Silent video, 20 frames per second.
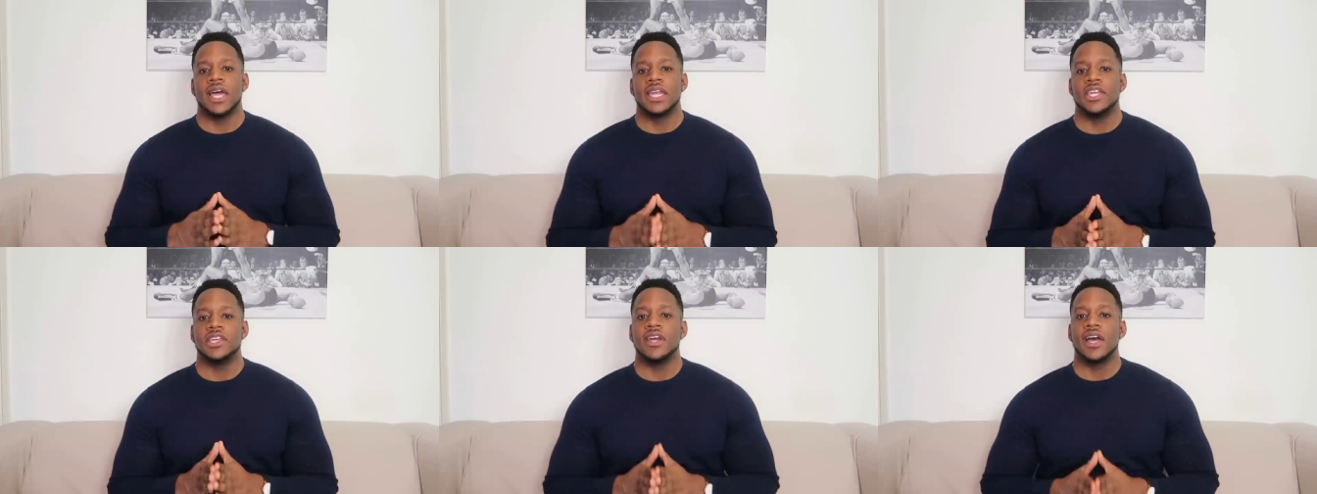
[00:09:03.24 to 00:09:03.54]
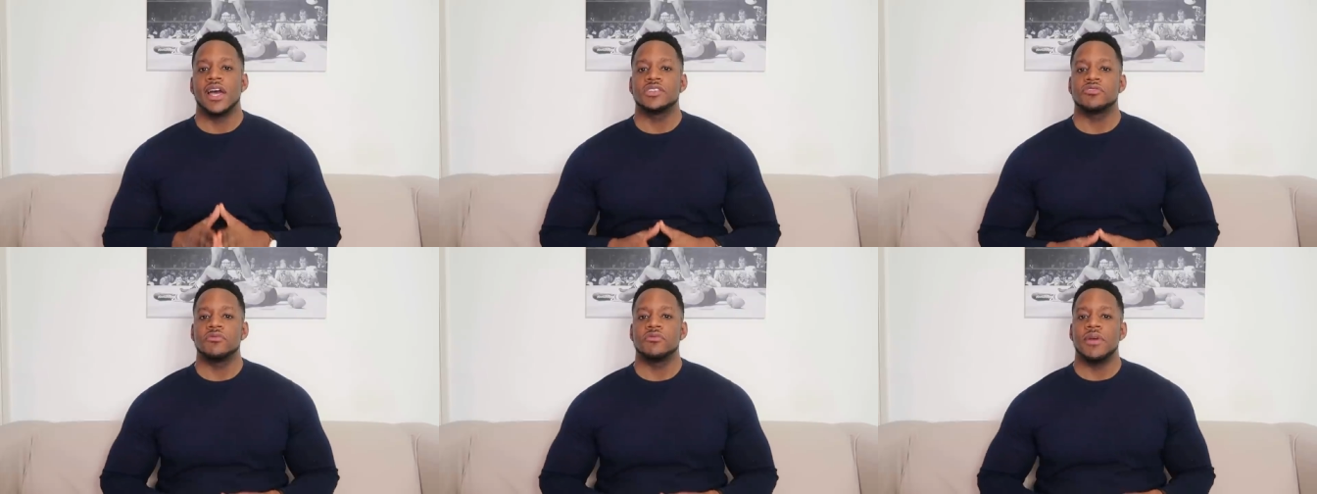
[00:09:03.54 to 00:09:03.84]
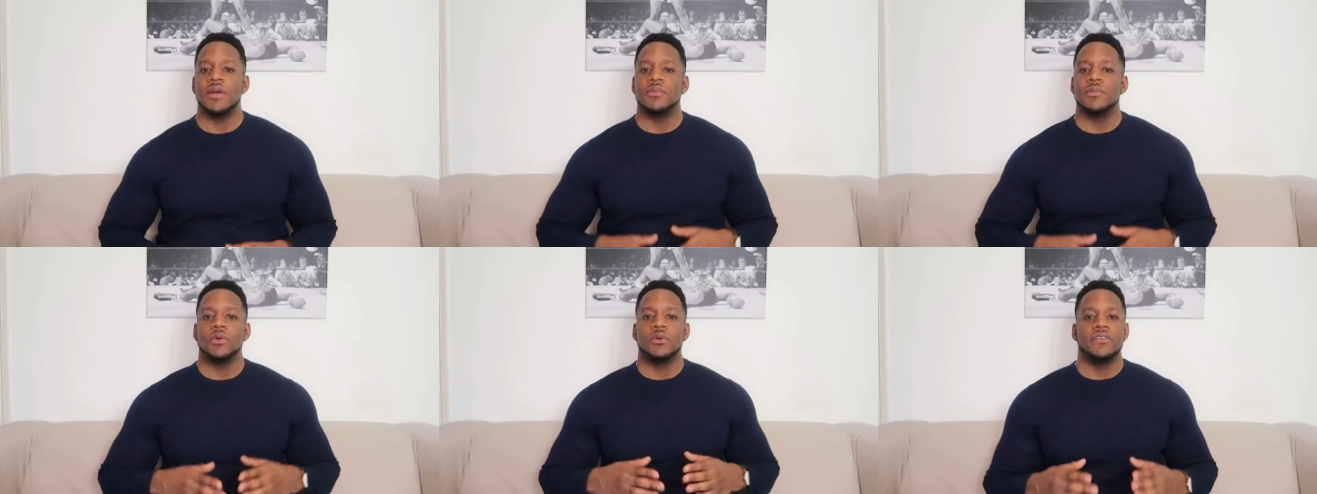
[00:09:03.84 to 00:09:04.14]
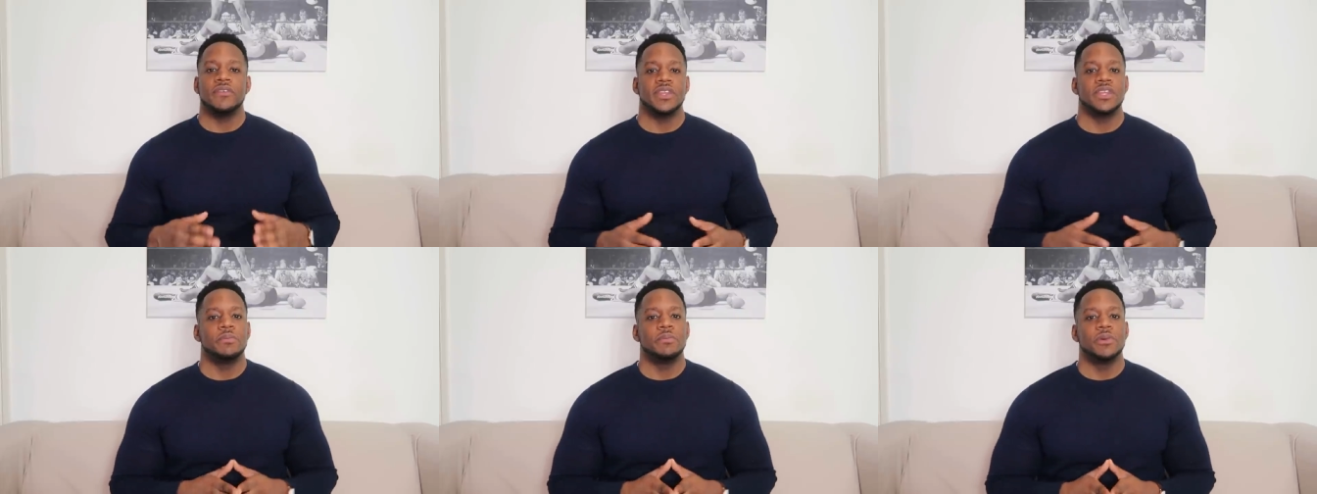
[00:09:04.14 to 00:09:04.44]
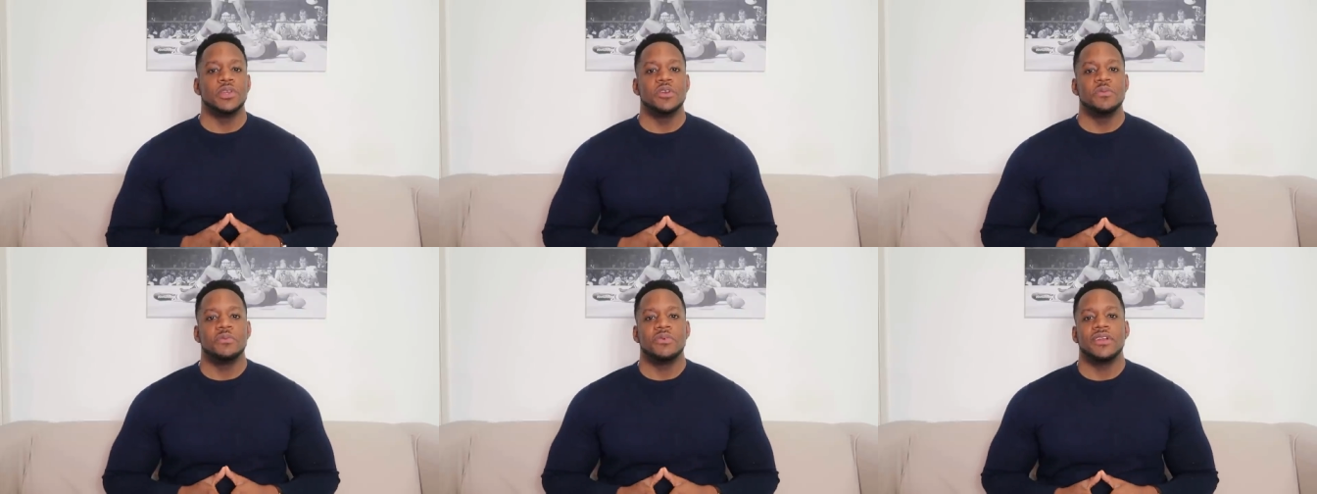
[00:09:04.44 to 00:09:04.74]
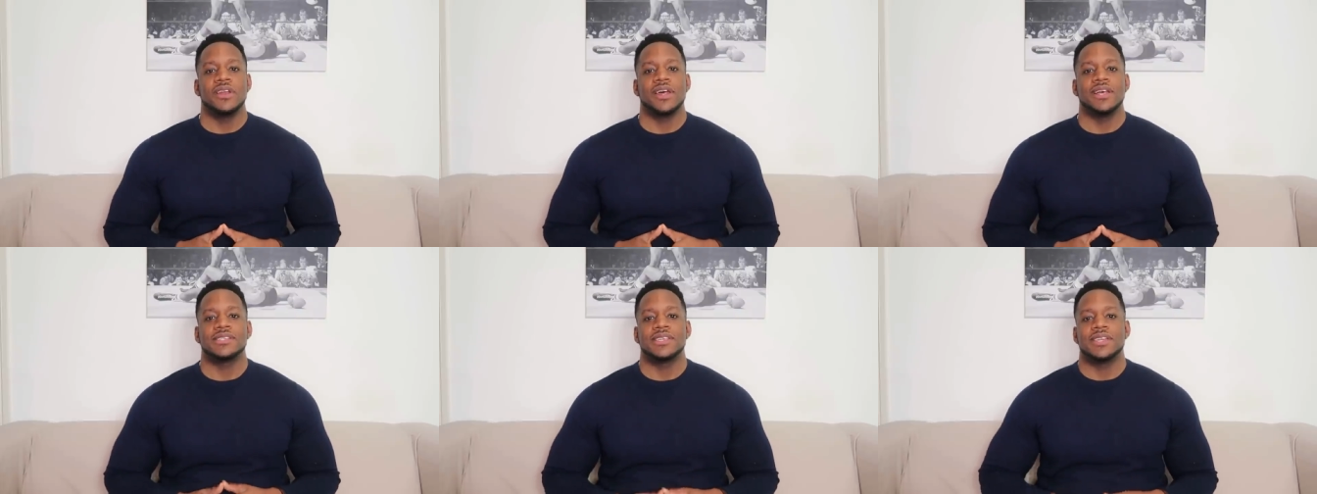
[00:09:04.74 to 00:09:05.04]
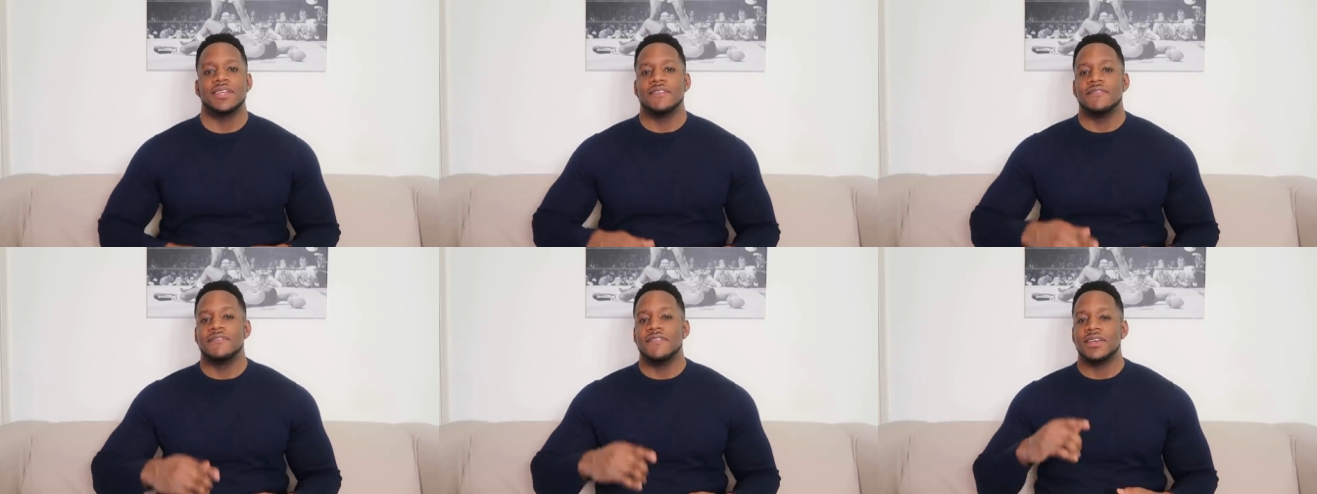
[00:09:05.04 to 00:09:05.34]
And you guys remember within the blueprint, I
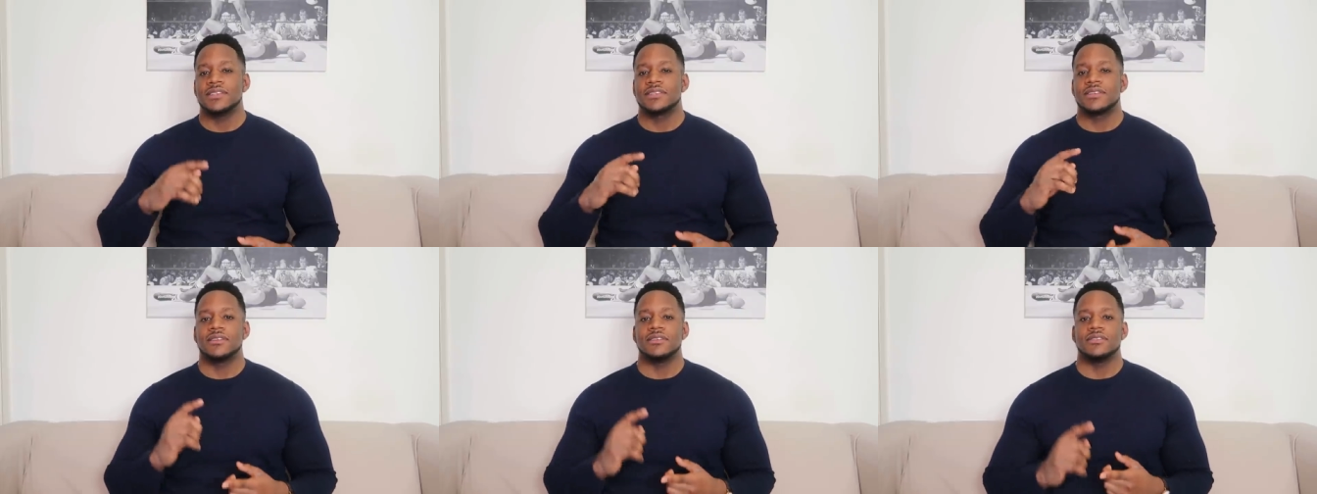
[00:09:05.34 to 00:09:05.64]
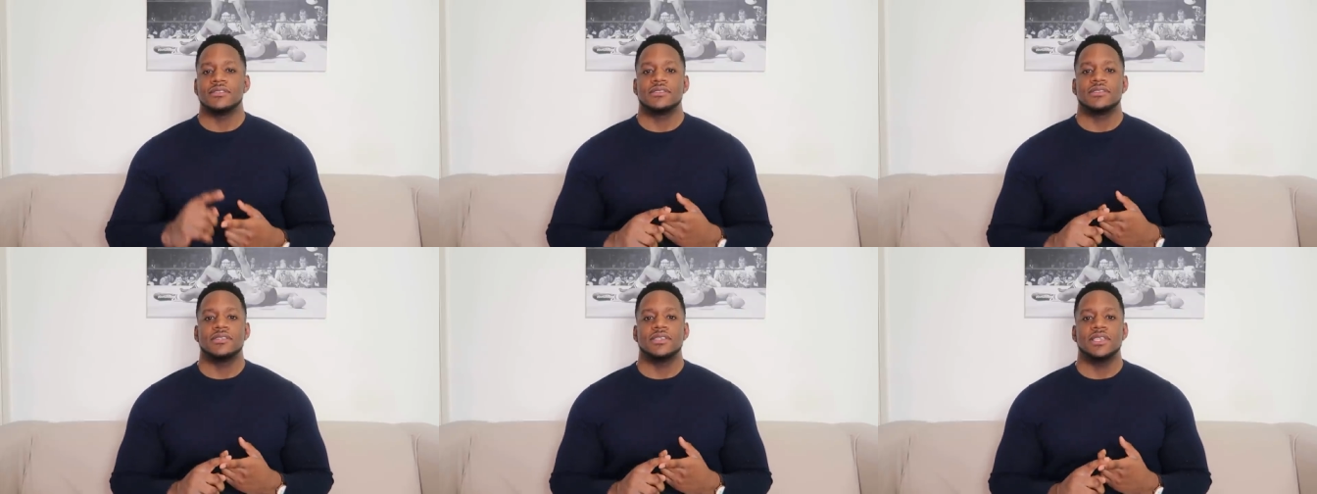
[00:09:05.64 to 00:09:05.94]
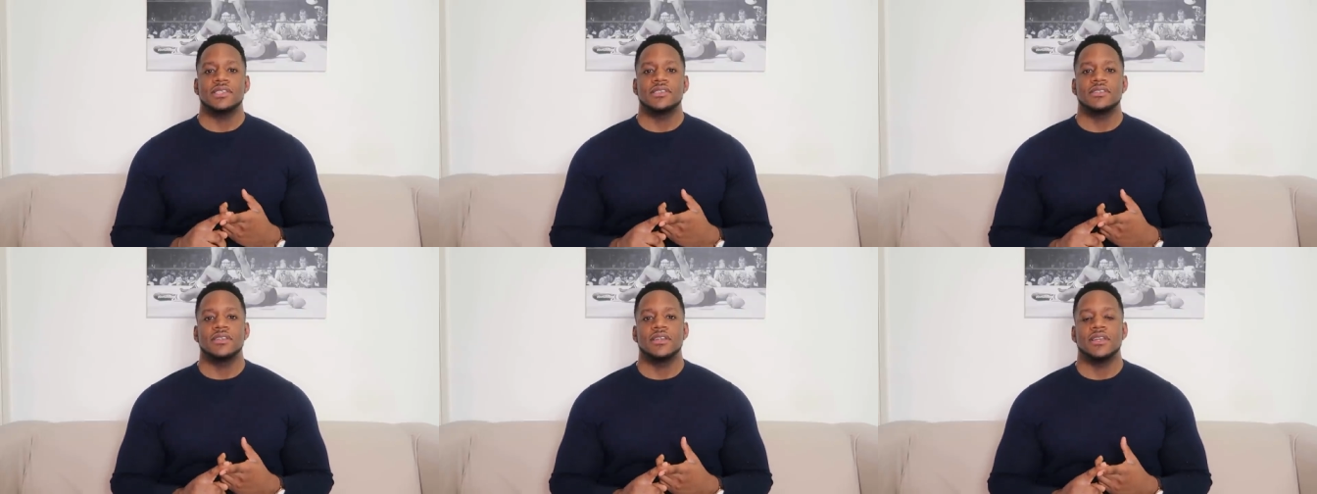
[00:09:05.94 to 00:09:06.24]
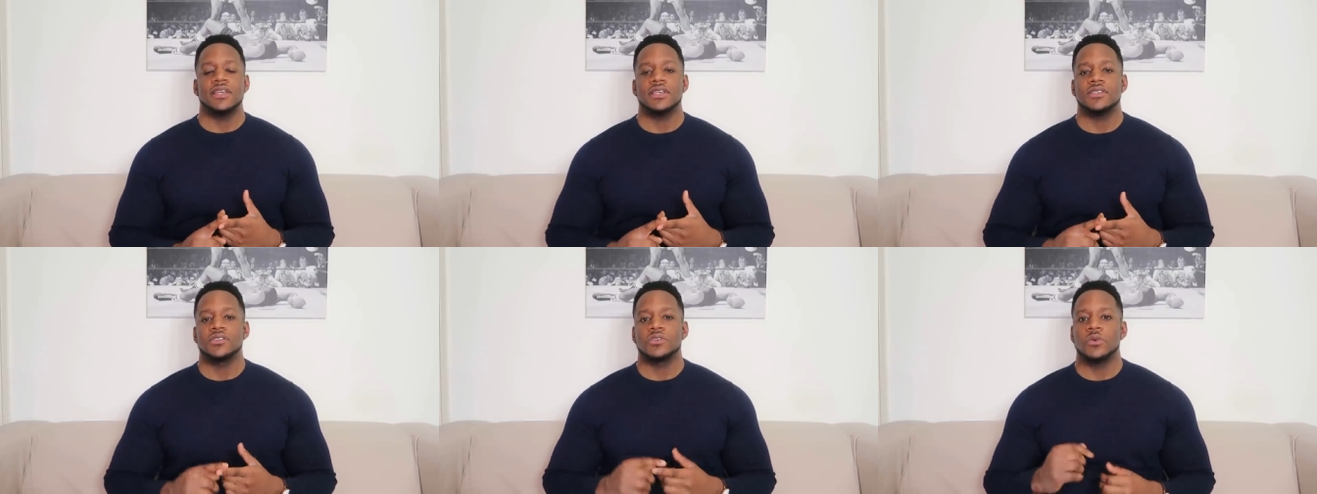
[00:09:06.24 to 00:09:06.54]
said invest consistently.